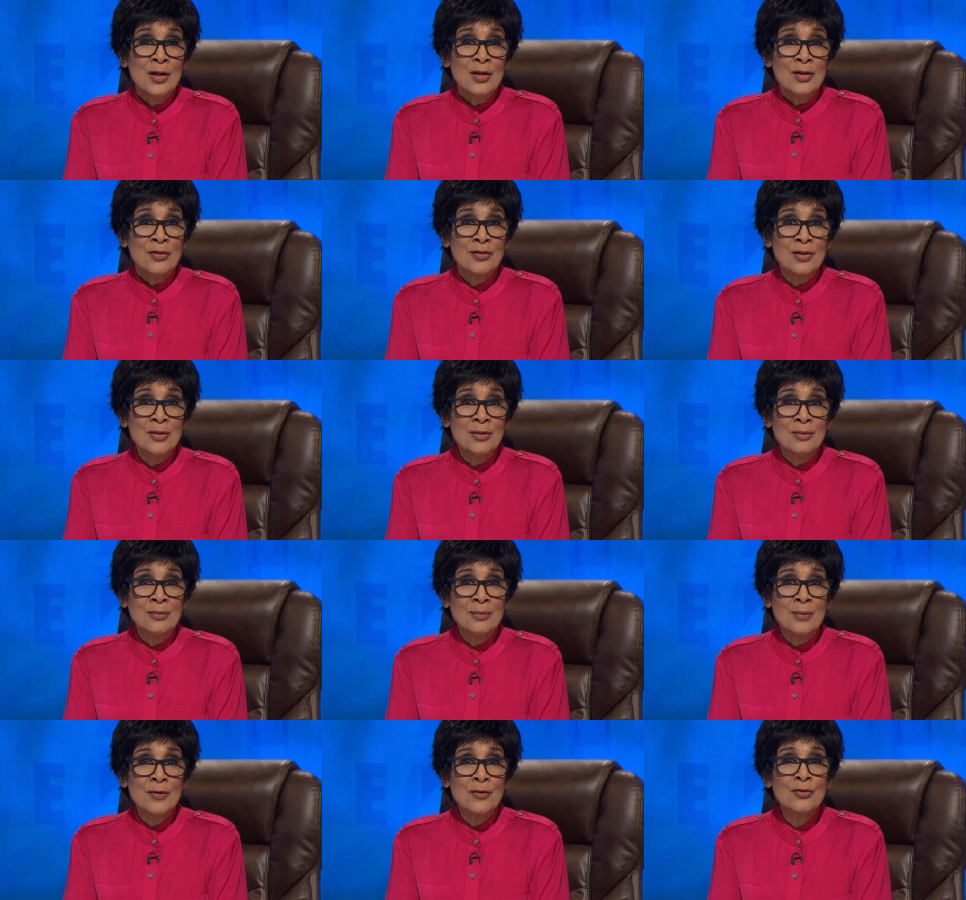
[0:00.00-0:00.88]
So,
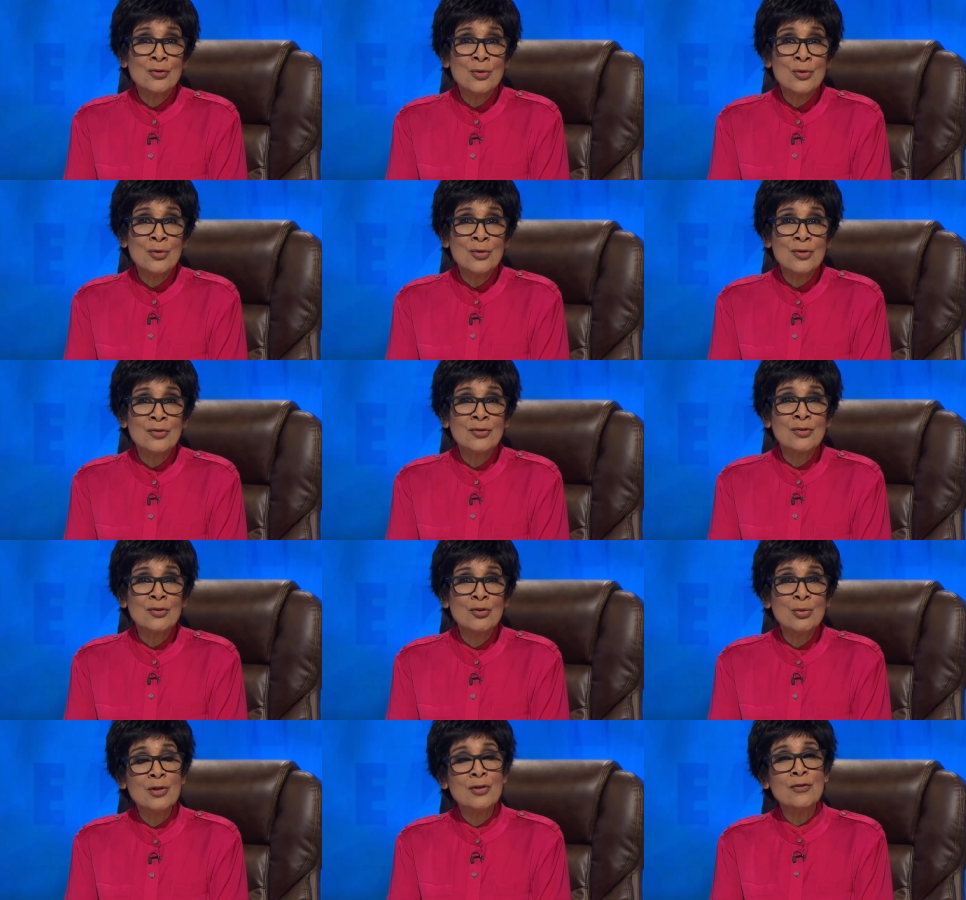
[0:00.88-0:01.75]
the score is at
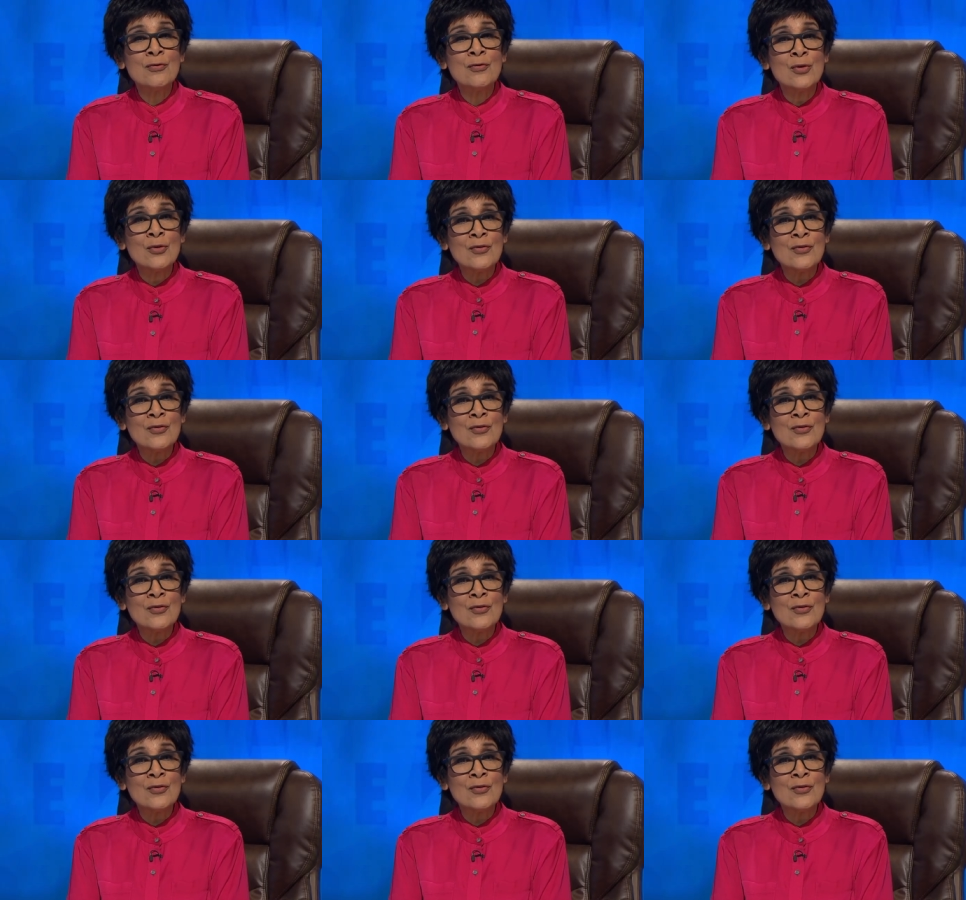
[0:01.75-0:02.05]
24 for